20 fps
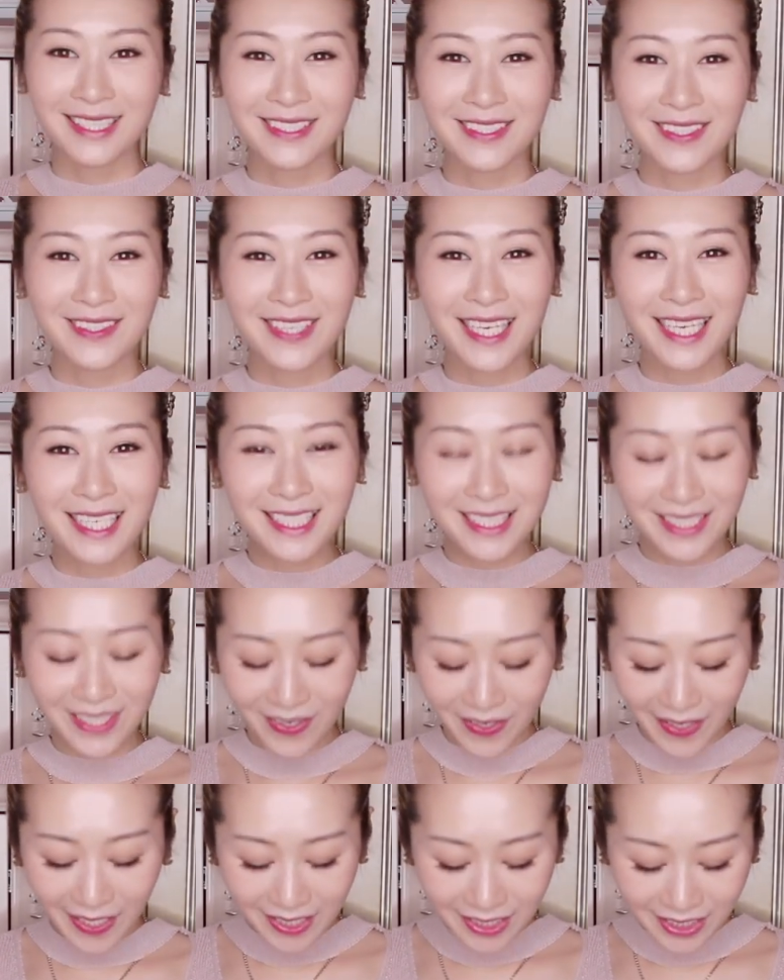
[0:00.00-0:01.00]
So that is
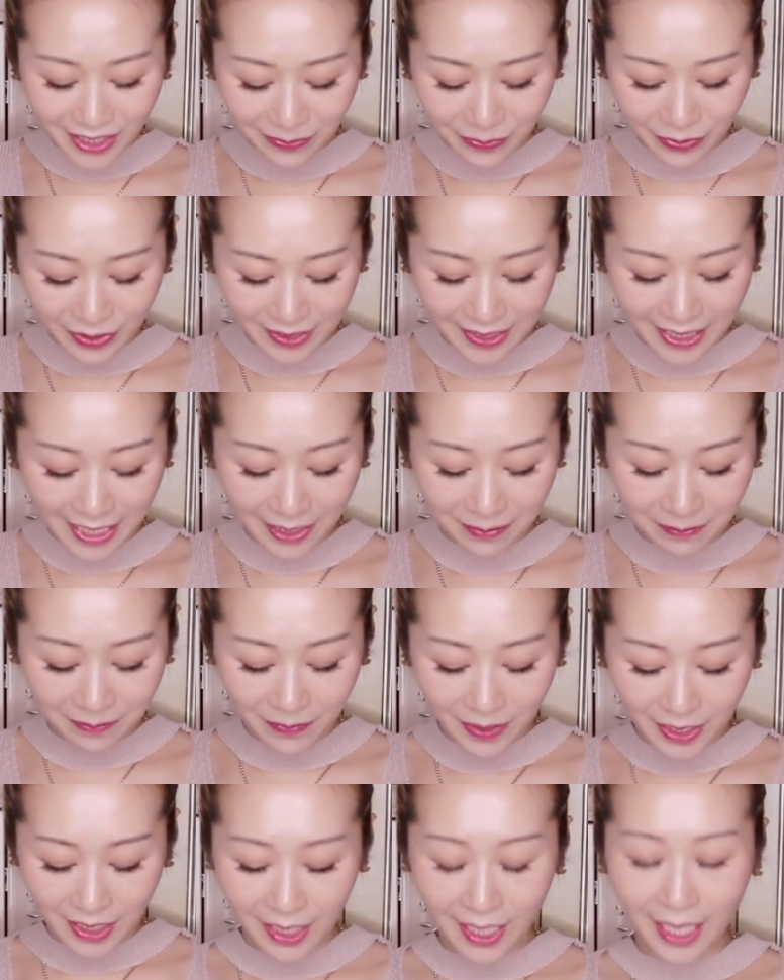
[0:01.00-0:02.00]
going to protect
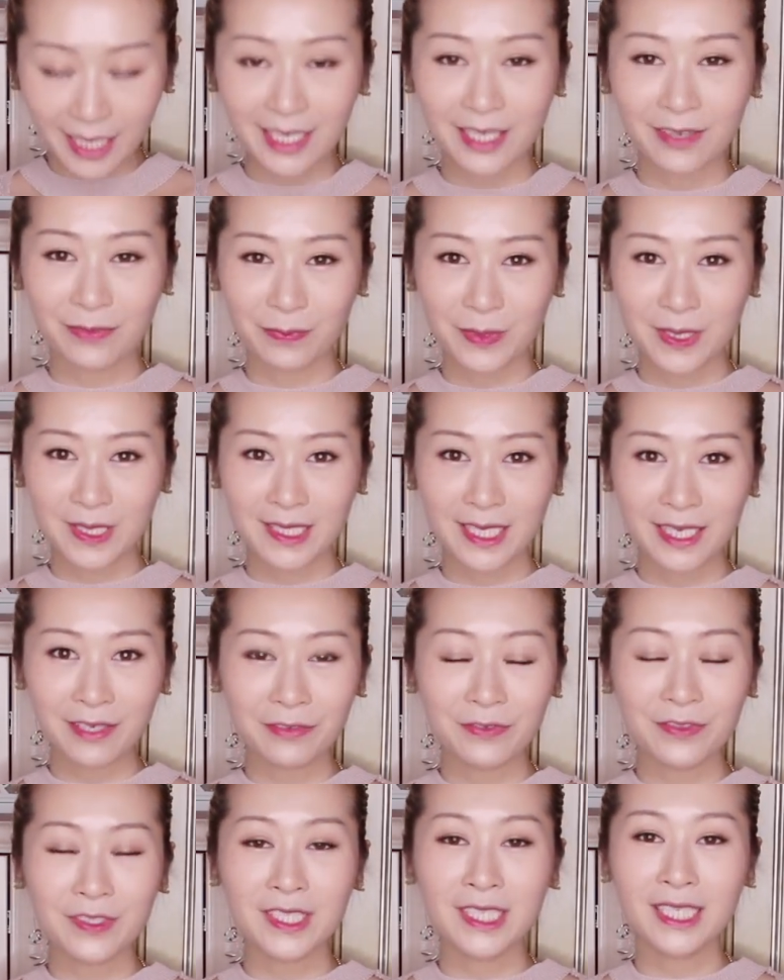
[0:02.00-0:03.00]
me and give me
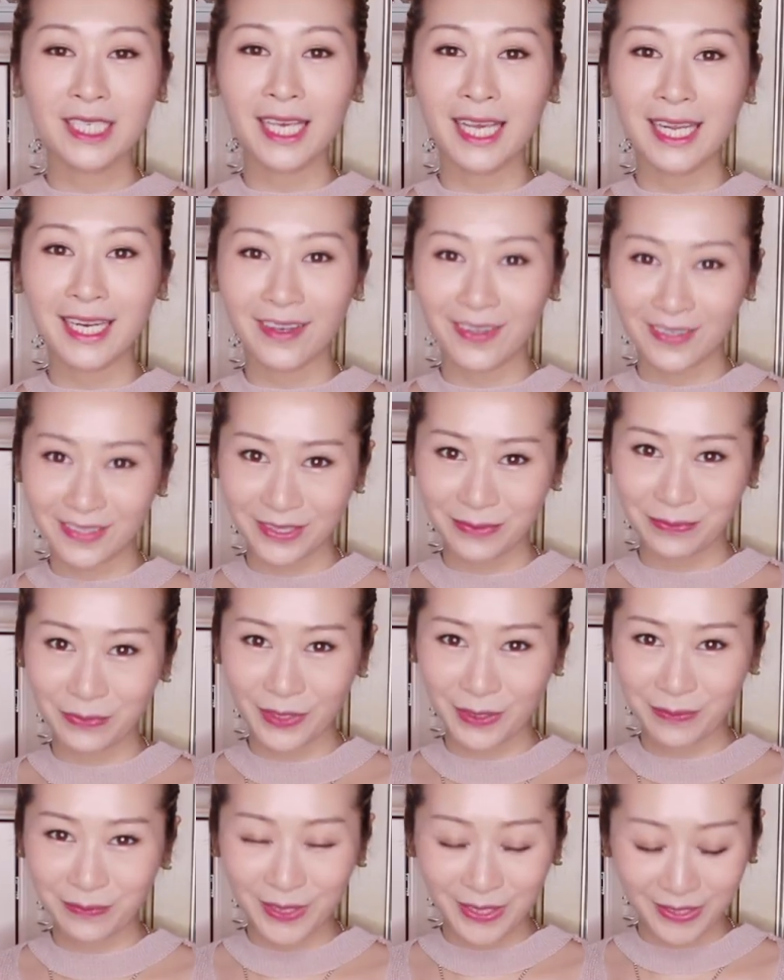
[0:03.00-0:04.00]
safety and also
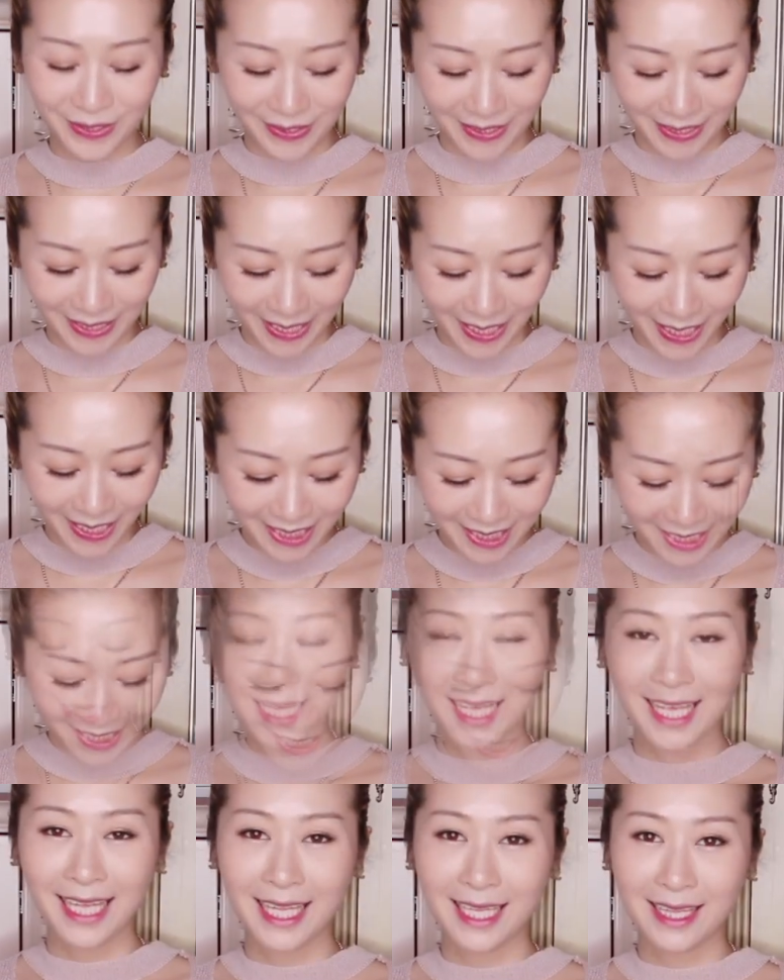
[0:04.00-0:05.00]
bring me good luck.
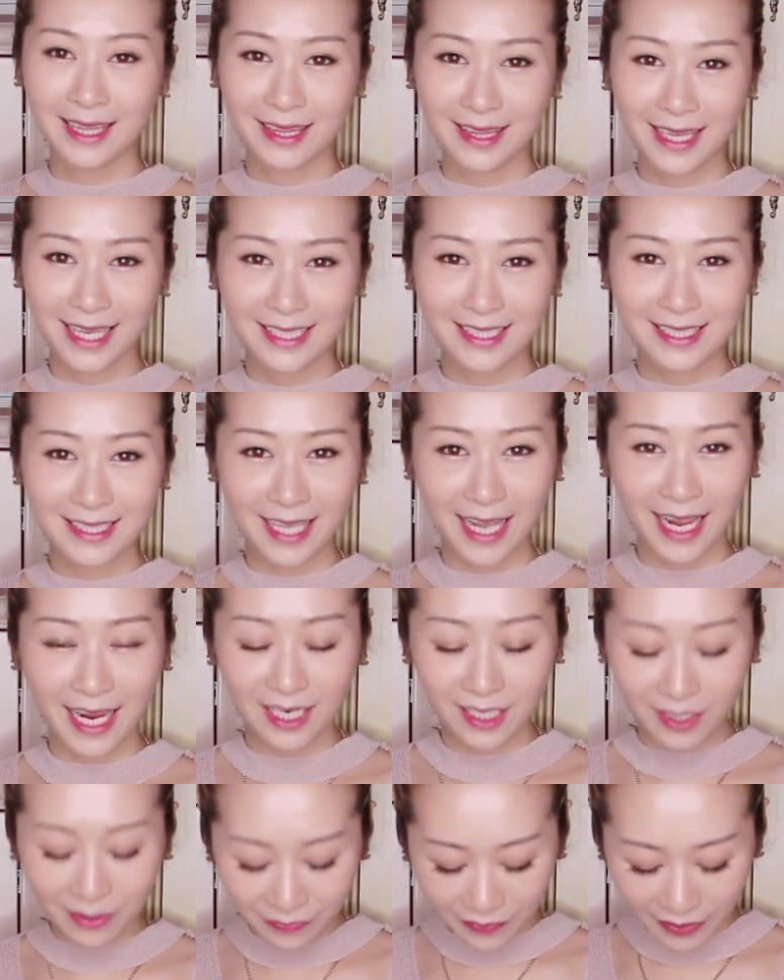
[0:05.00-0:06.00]
And that's
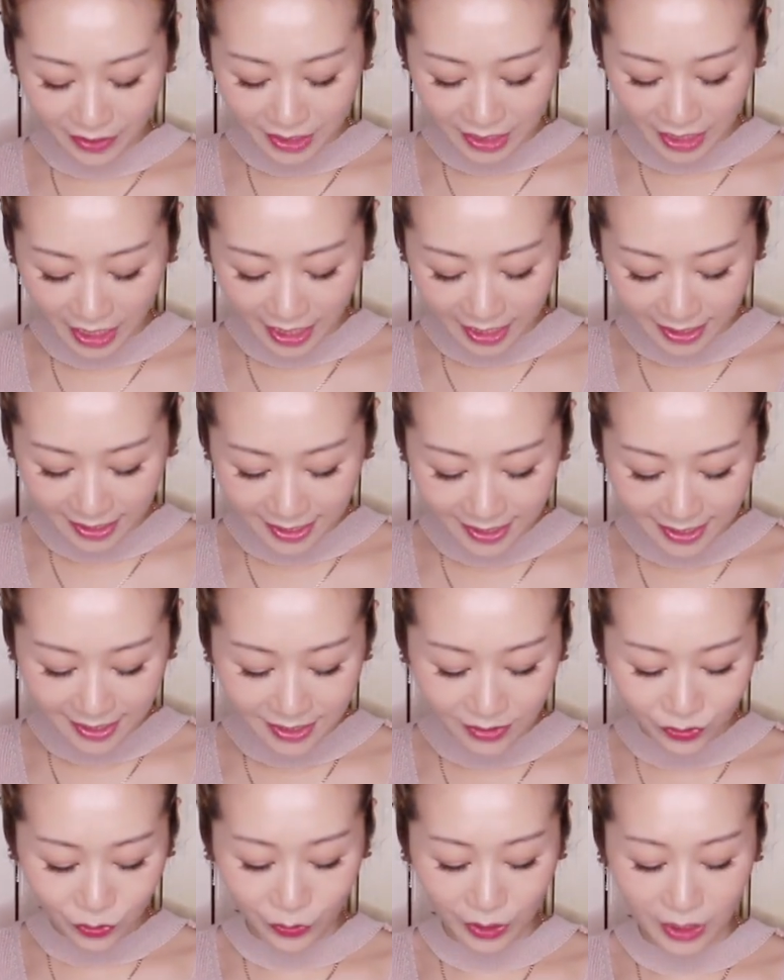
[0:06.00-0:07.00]
kind of a
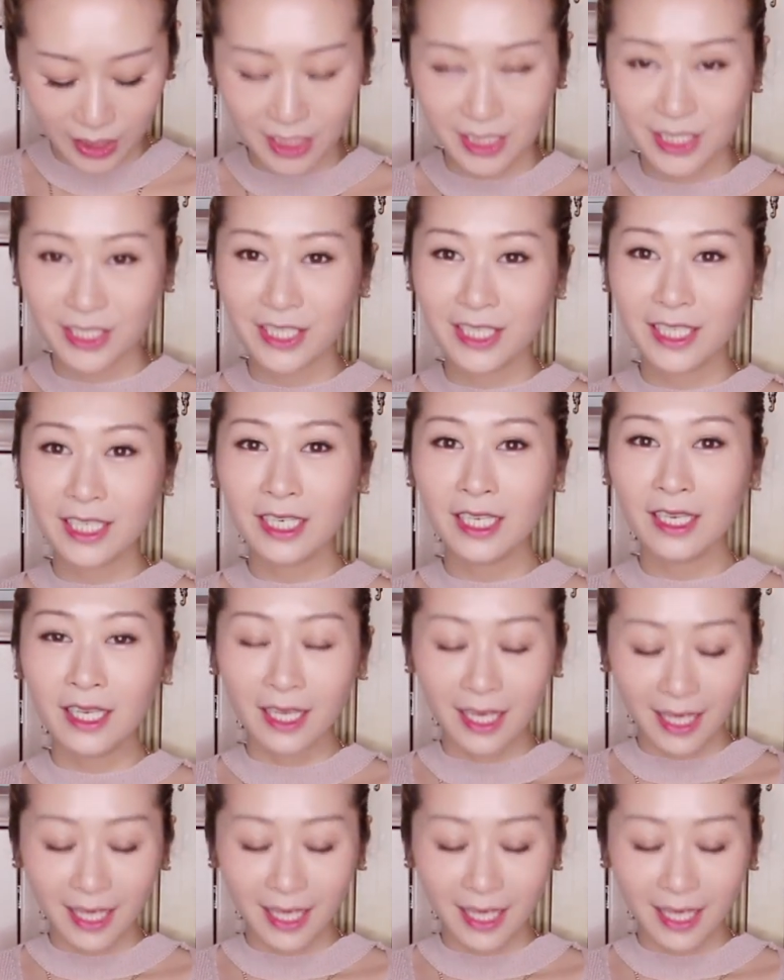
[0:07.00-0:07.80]
Chinese tradition.